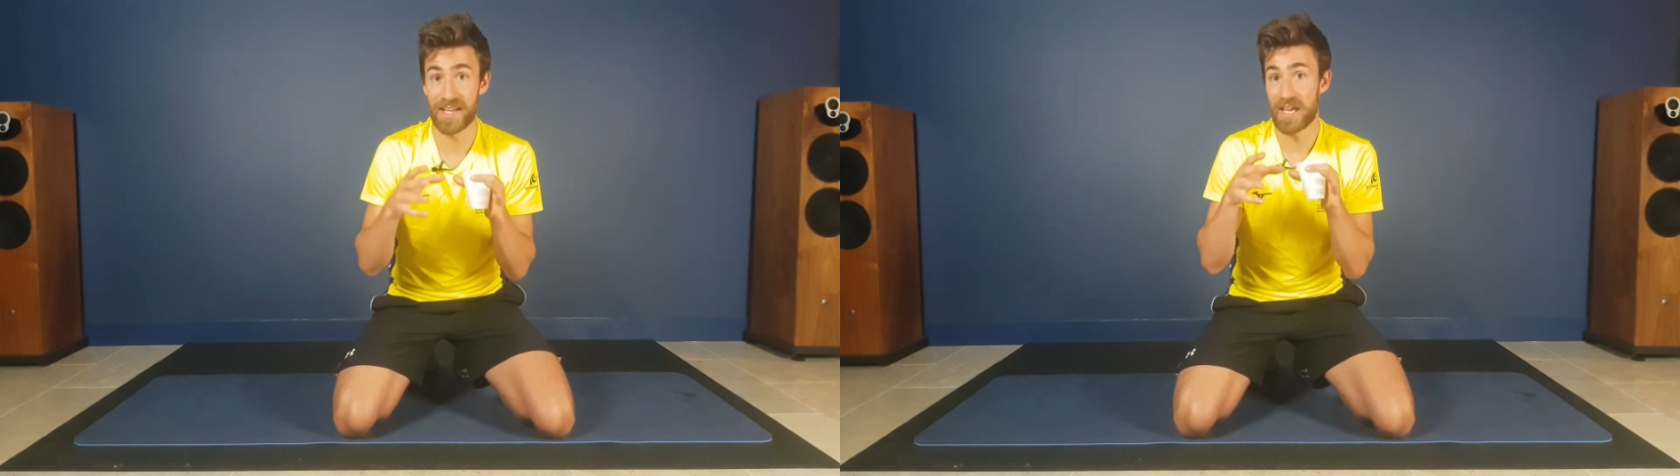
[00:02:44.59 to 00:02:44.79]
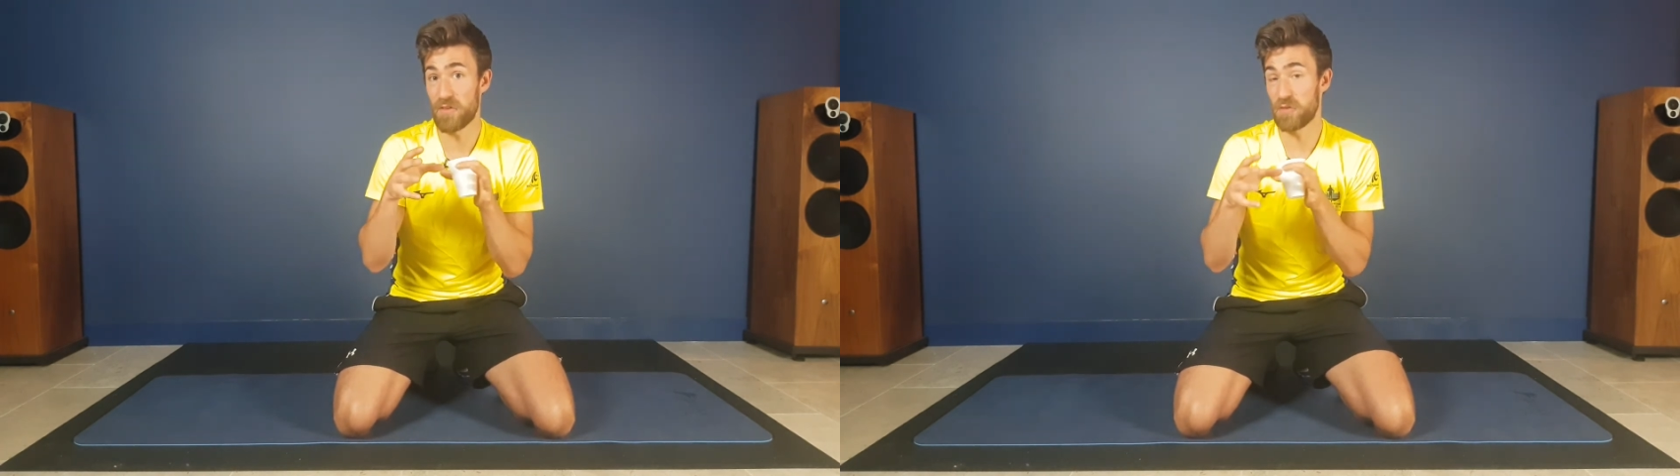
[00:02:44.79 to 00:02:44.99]

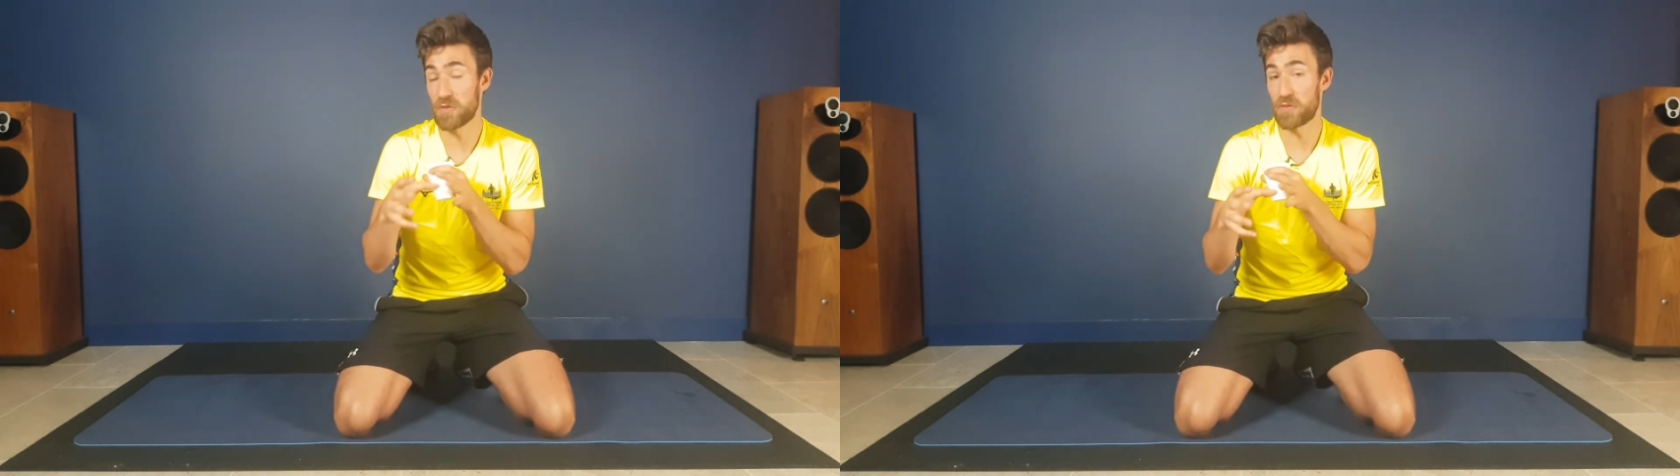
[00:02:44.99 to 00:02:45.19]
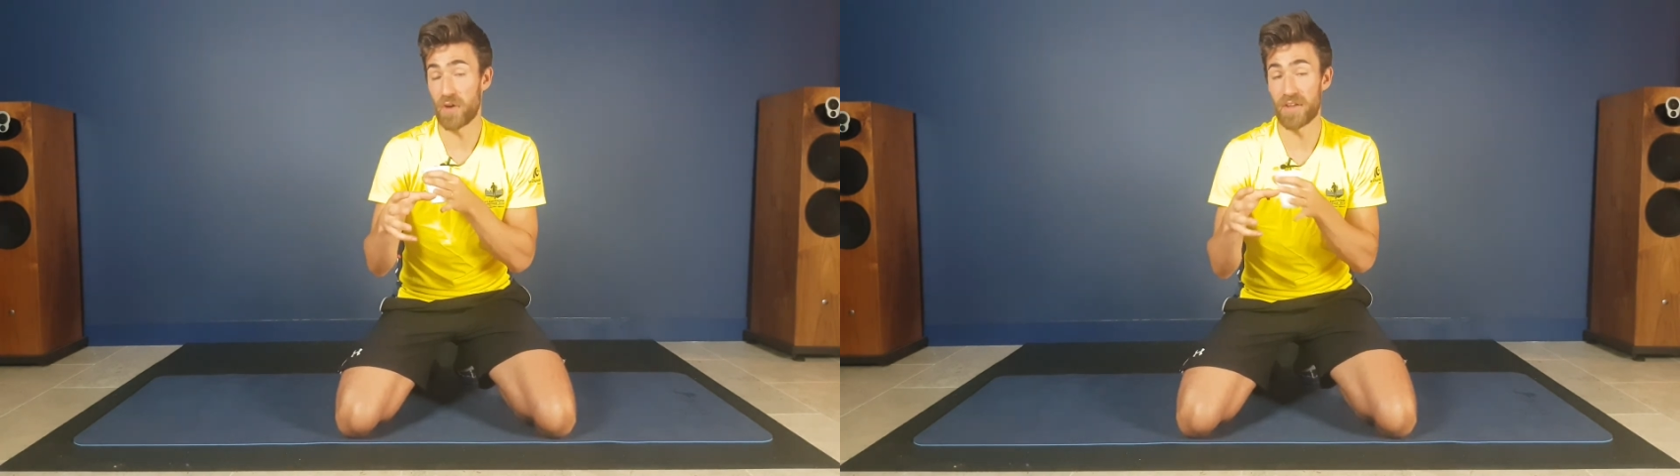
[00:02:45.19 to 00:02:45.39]
if you
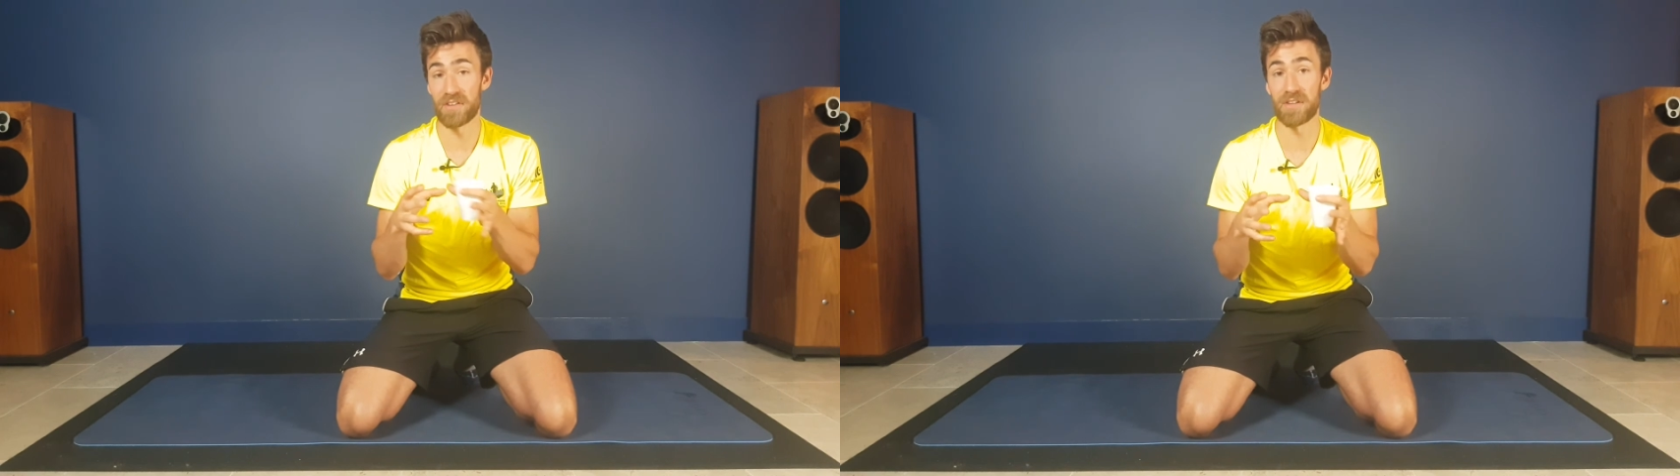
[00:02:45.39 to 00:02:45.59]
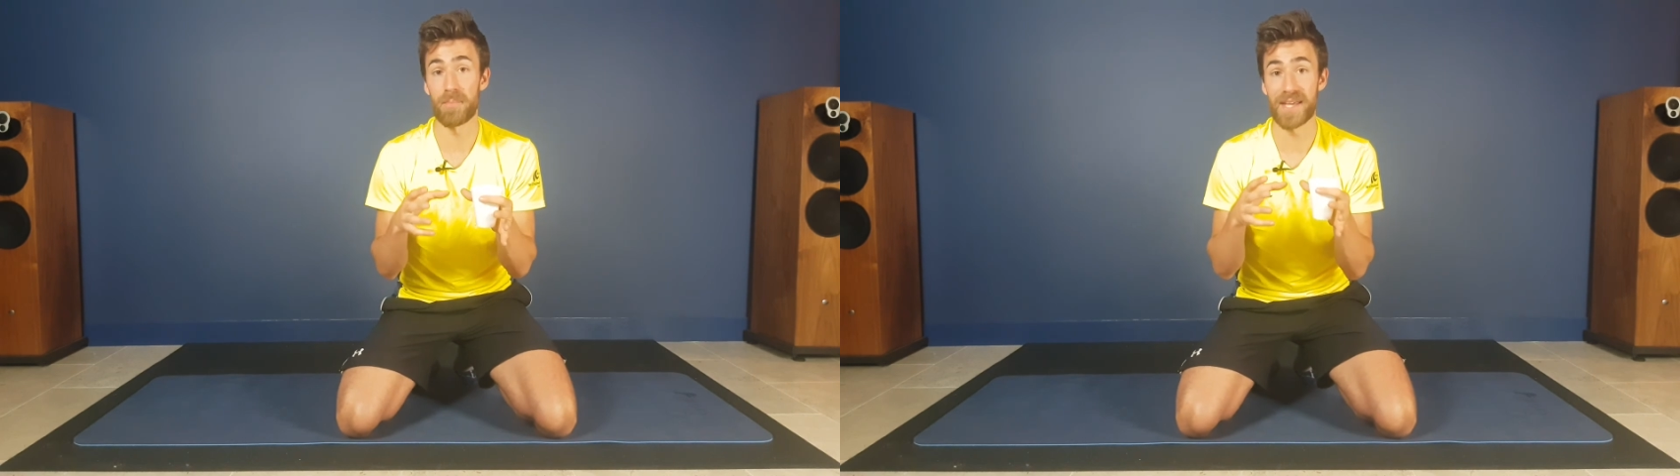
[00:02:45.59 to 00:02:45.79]
find that
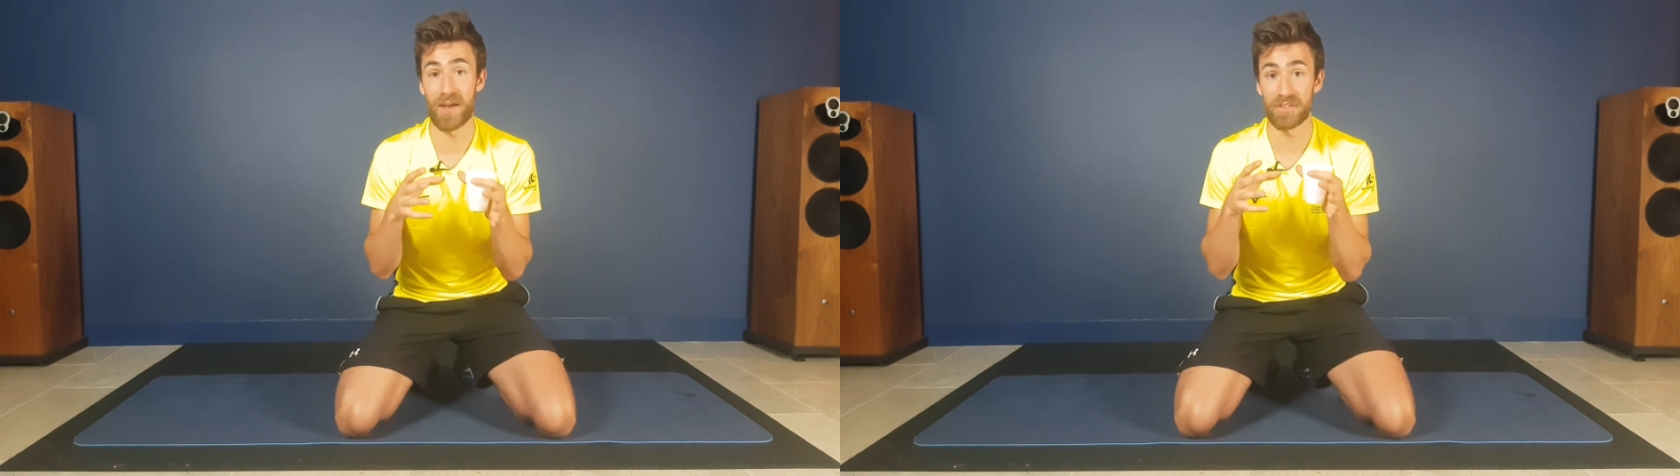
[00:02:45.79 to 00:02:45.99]
somebody else